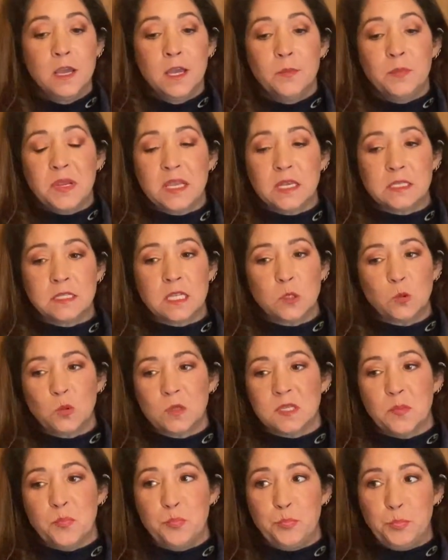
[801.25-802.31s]
because this was
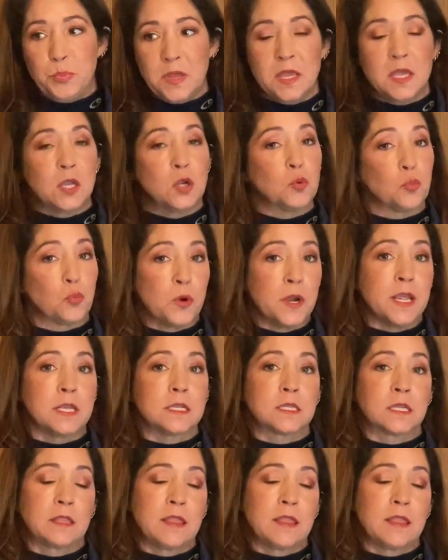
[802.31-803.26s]
a big risk.